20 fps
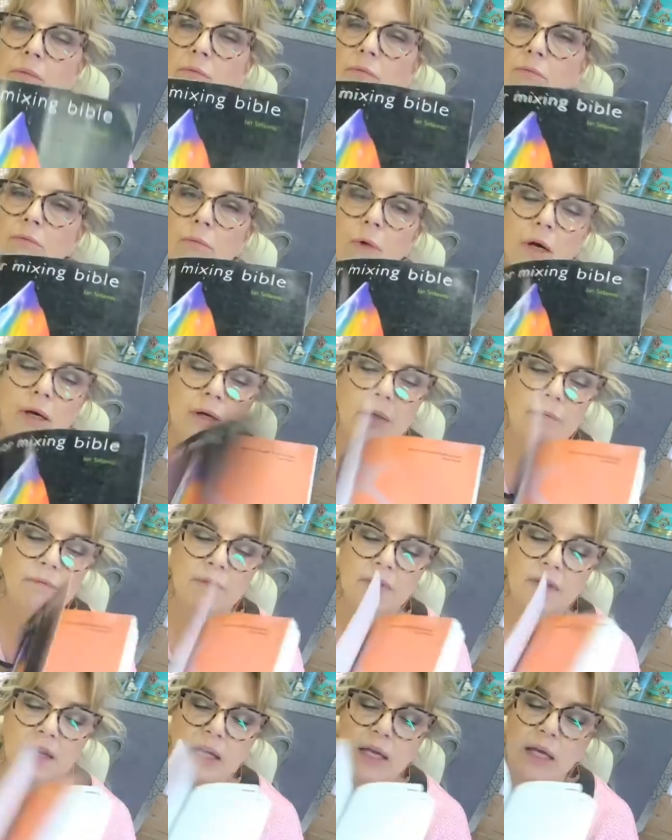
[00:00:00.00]
one
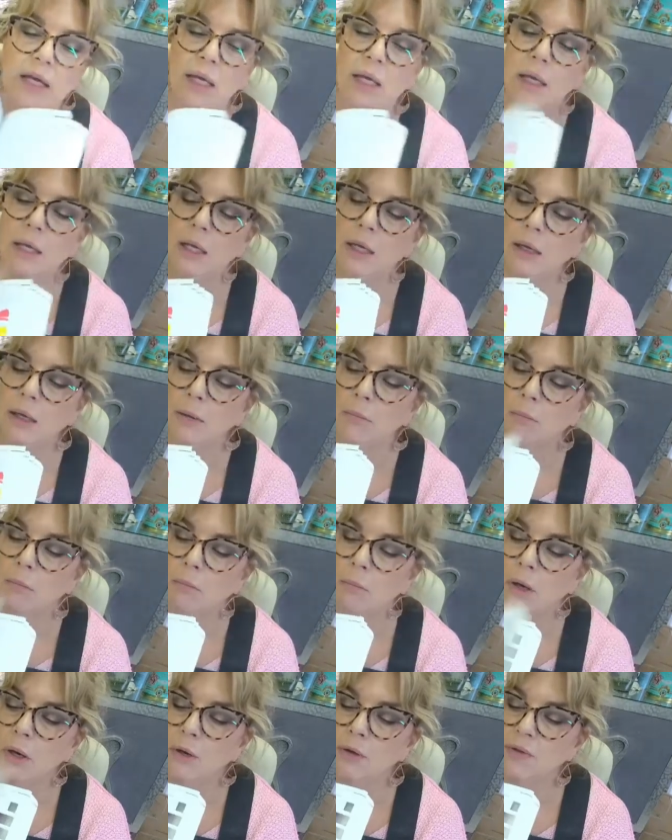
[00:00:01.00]
of the
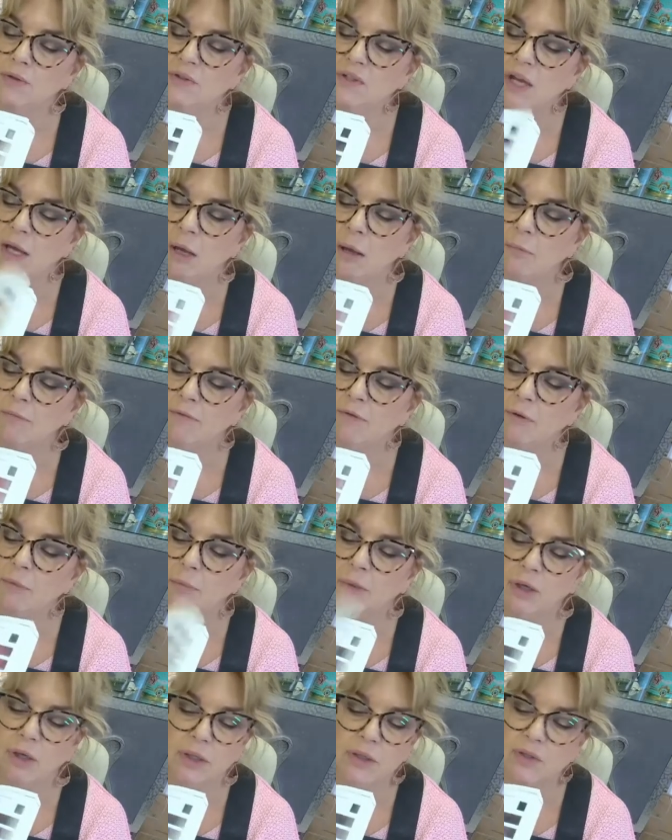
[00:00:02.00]
most helpful
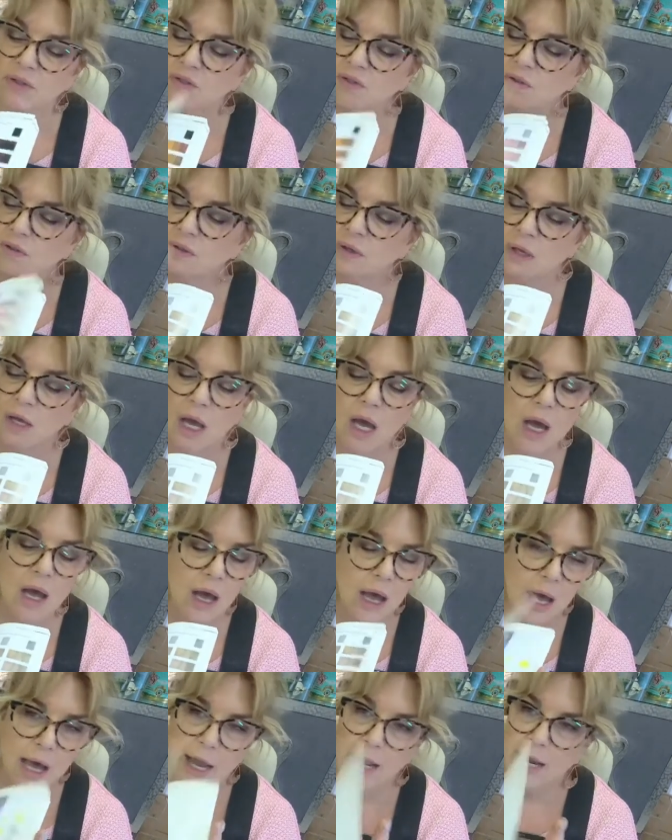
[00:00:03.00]
books
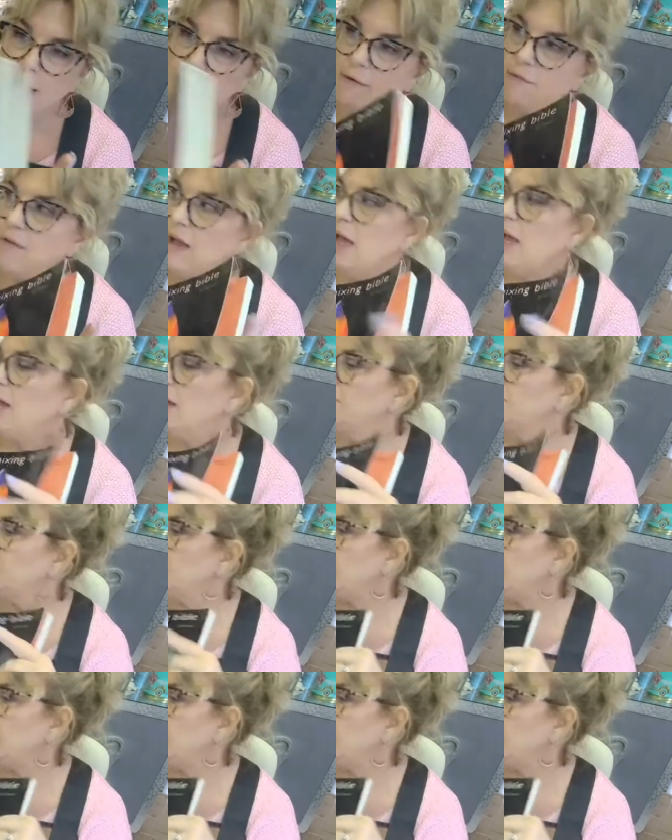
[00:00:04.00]
I have ever